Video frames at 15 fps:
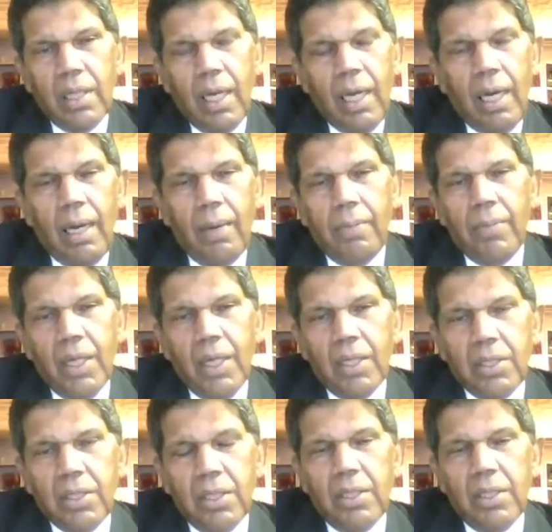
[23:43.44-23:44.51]

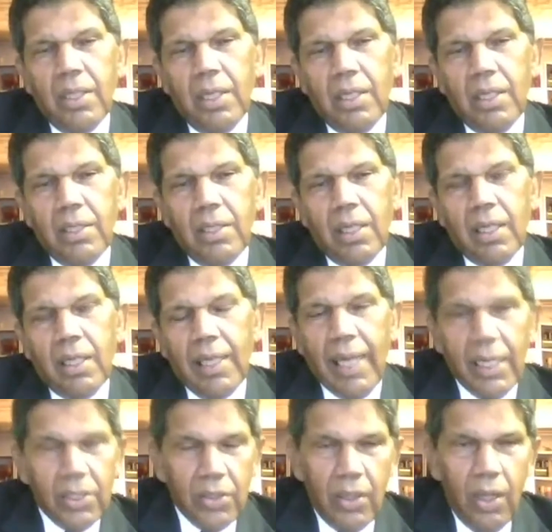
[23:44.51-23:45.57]
to the
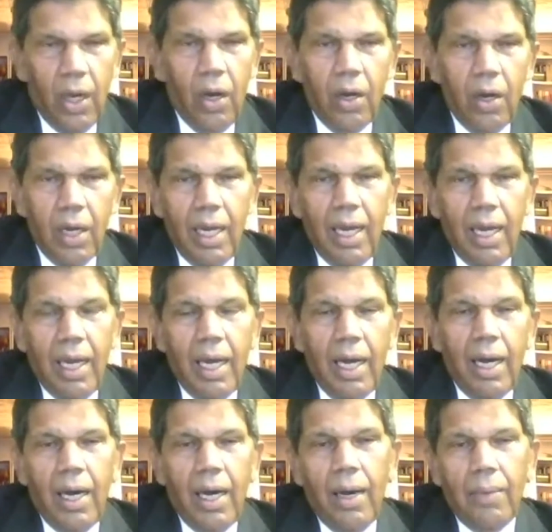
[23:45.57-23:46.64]
Canadian law,
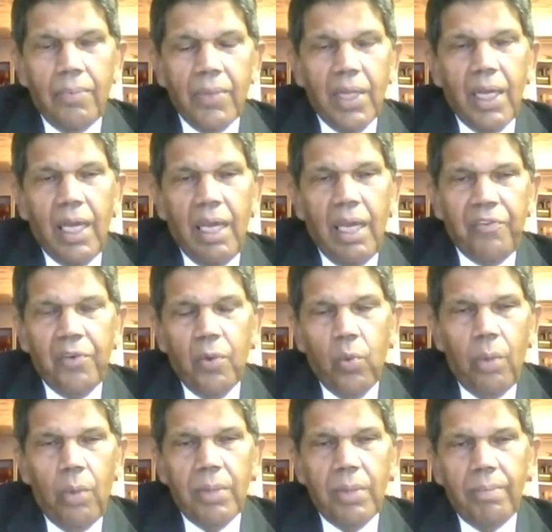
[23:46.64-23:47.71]
if a
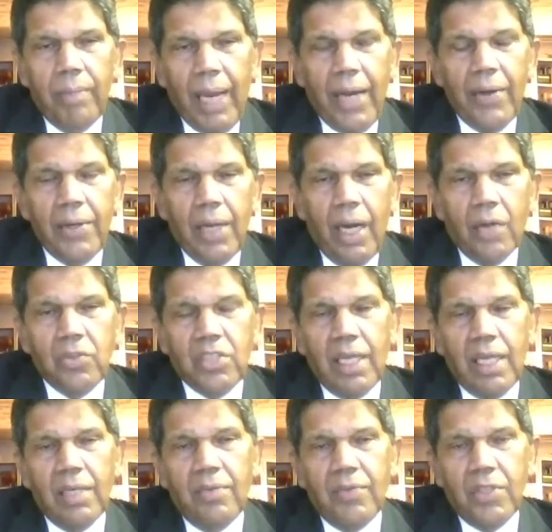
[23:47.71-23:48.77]
woman married
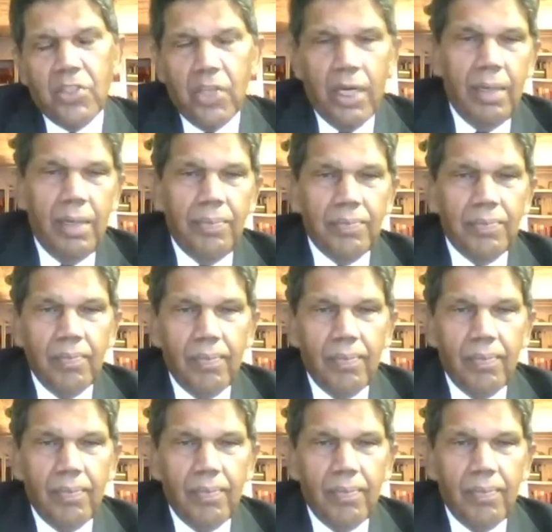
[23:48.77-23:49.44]
outside of the tribe,